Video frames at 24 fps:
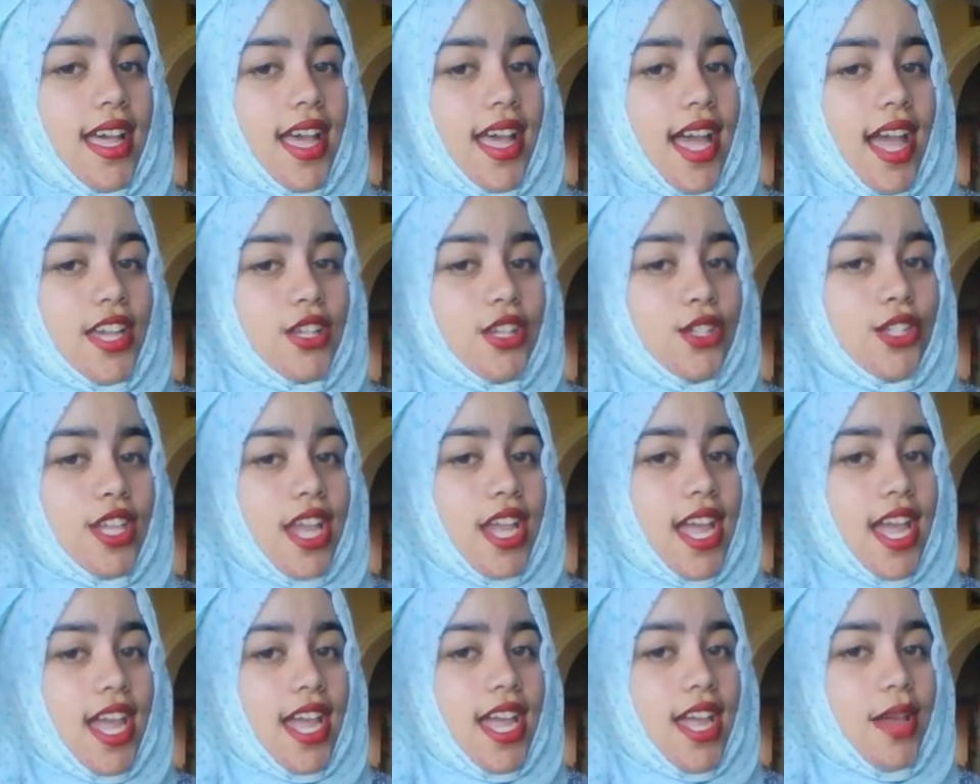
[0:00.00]

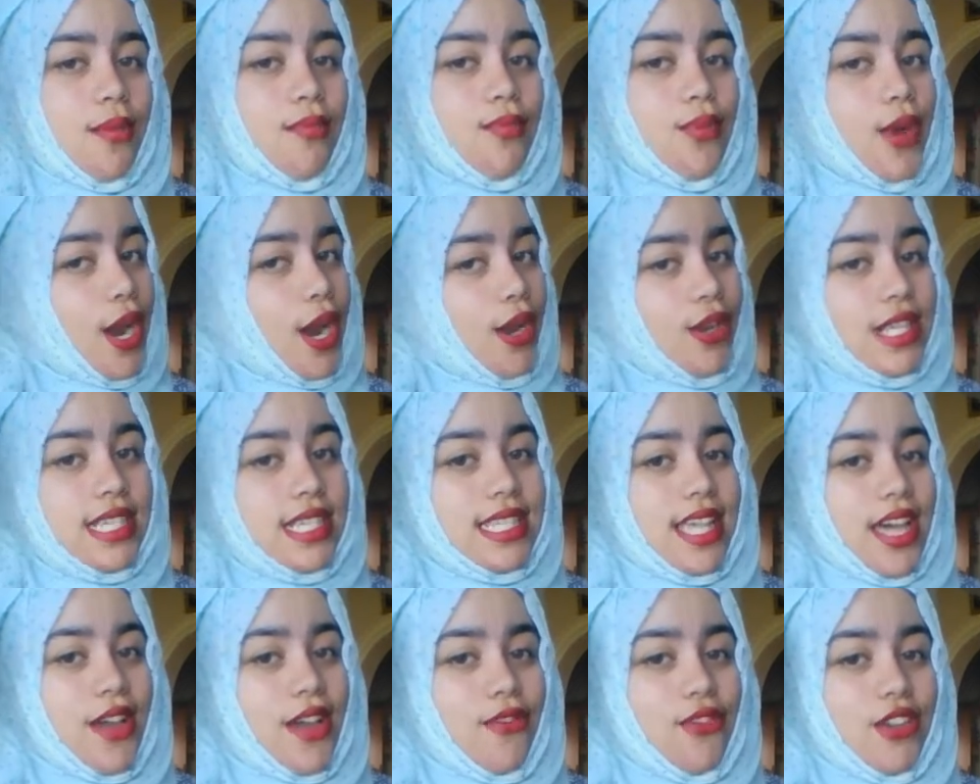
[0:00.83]
Hashtag proudest
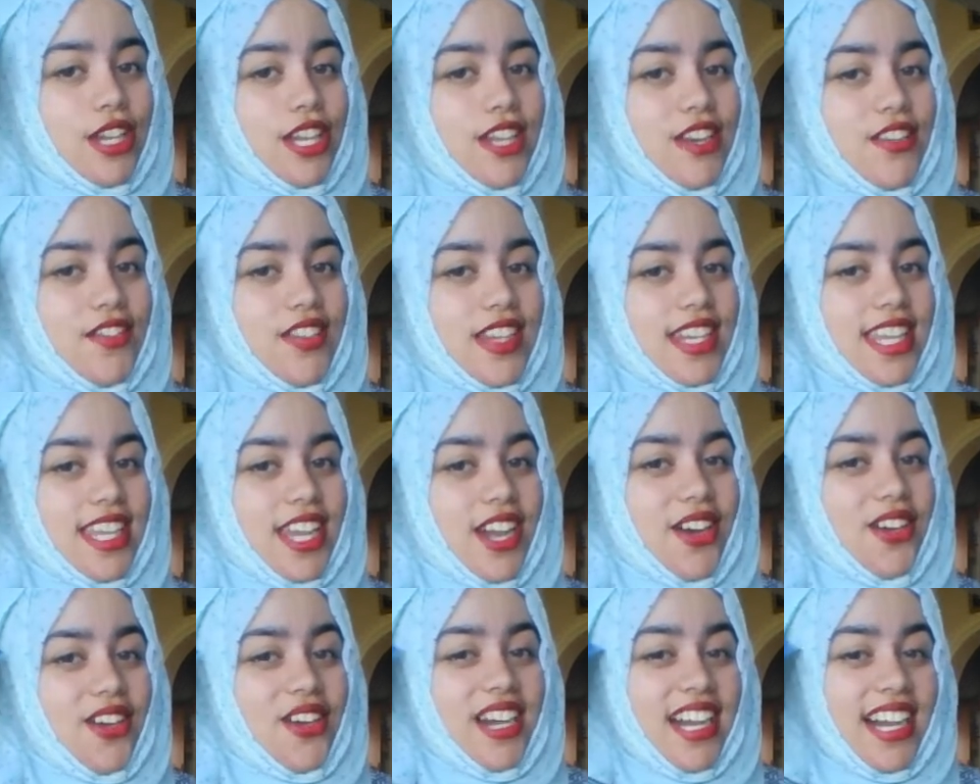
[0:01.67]
South African
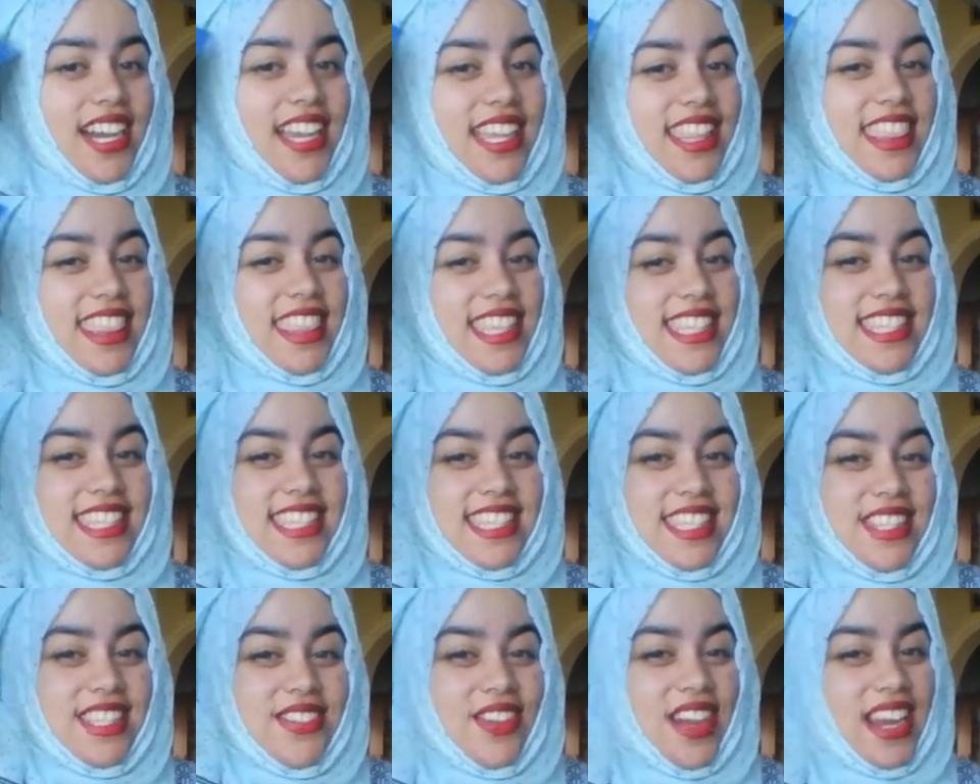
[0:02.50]
video. This
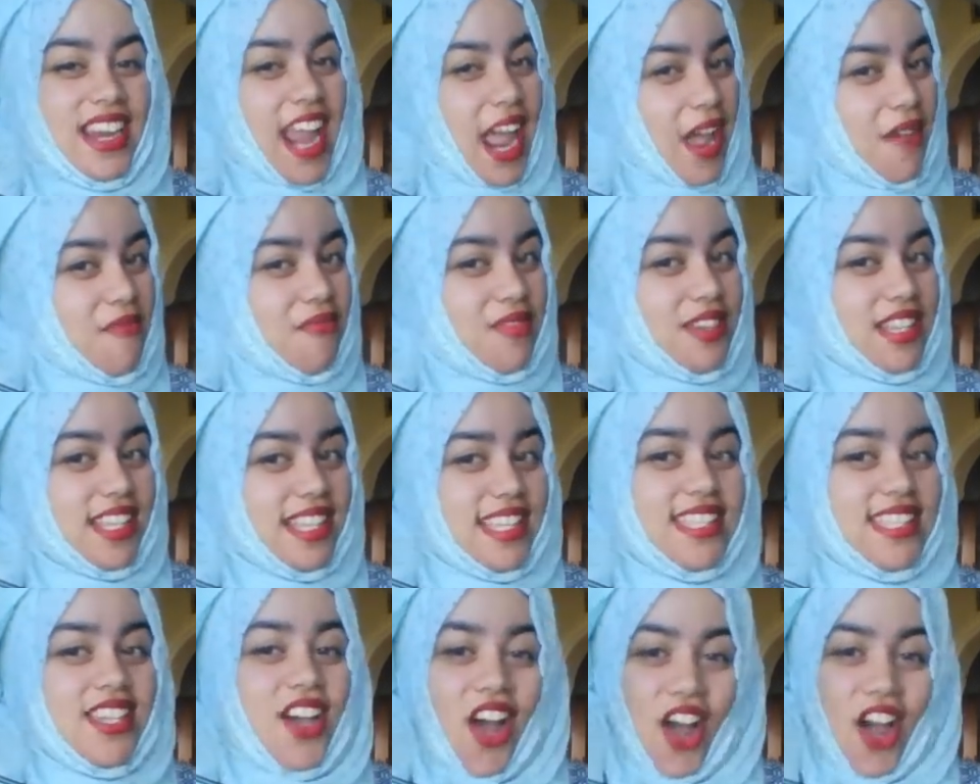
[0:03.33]
is what
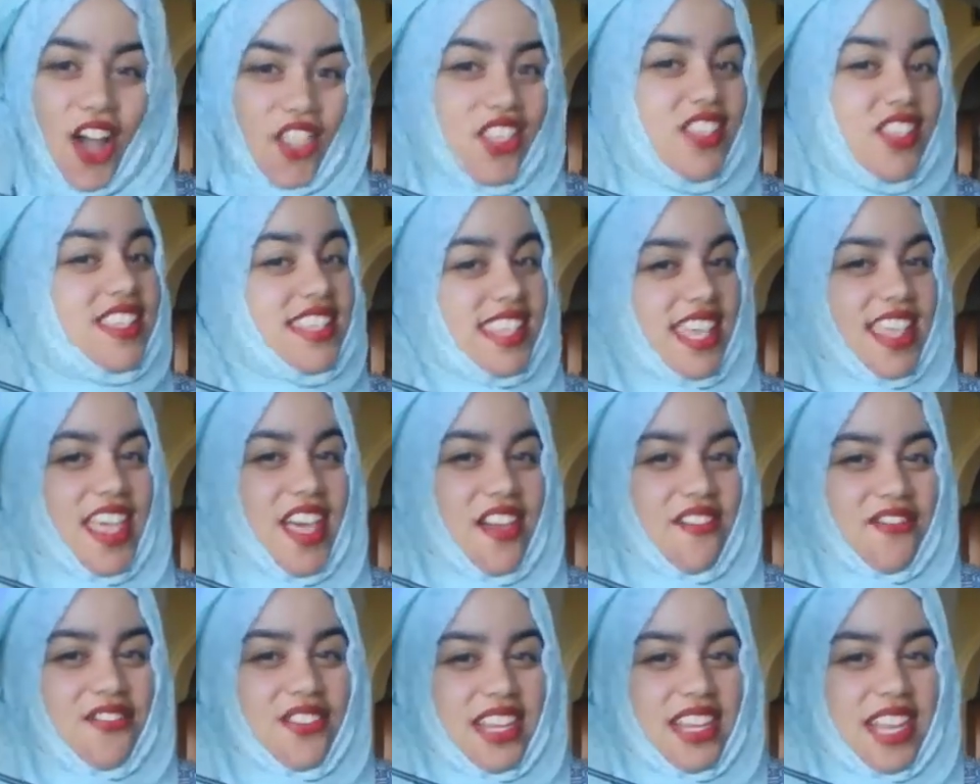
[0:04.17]
happens on the South
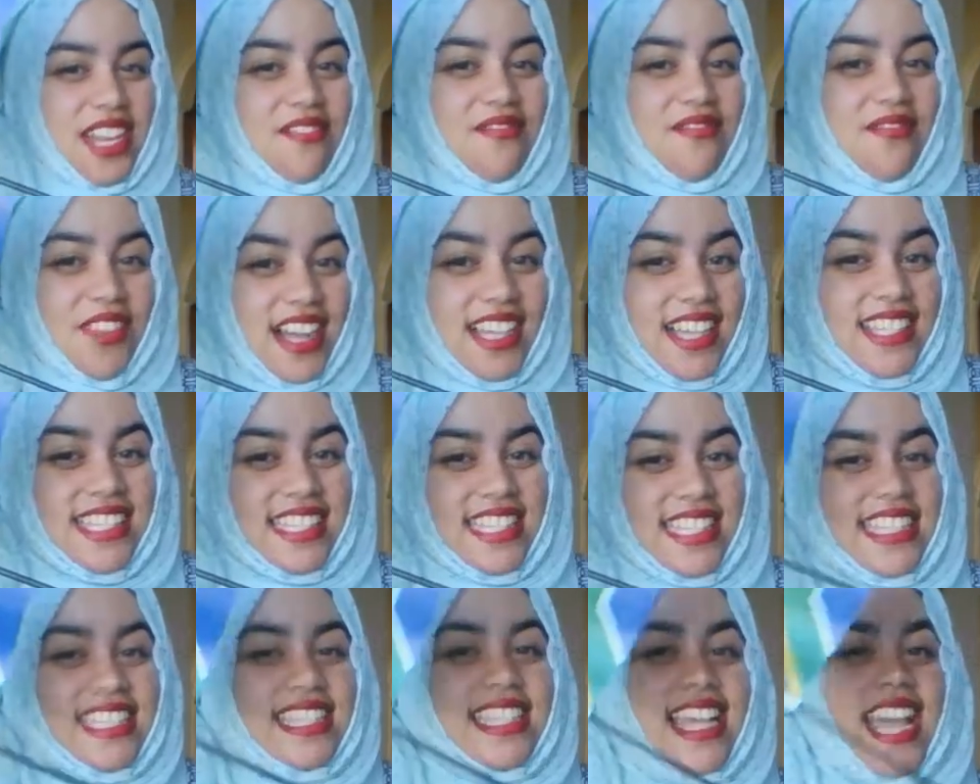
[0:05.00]
African
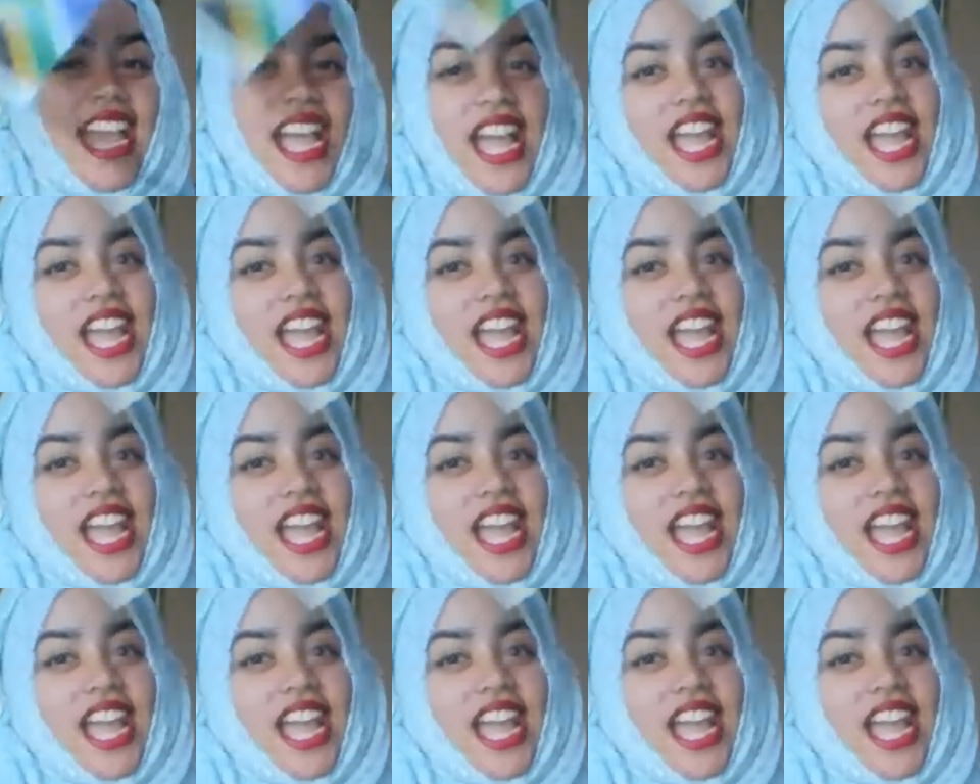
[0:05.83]
buses.